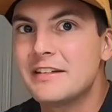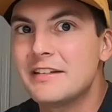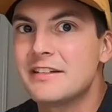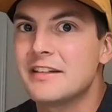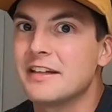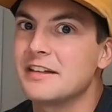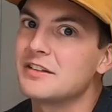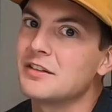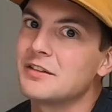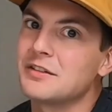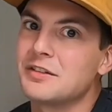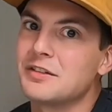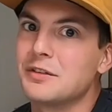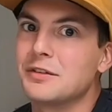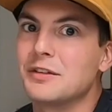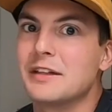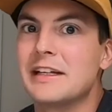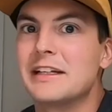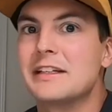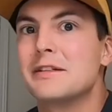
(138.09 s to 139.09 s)
That's also
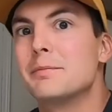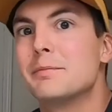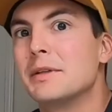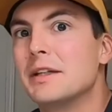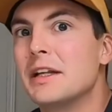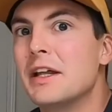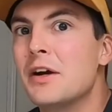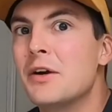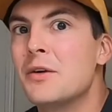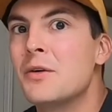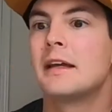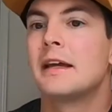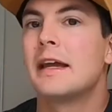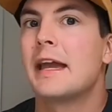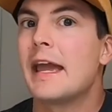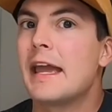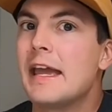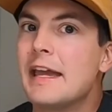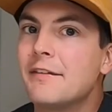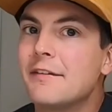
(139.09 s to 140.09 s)
linked below.
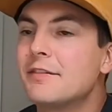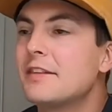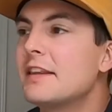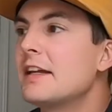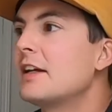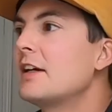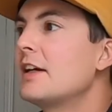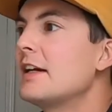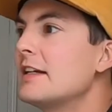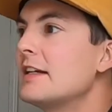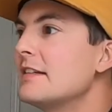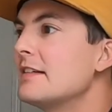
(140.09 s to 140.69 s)
If there is a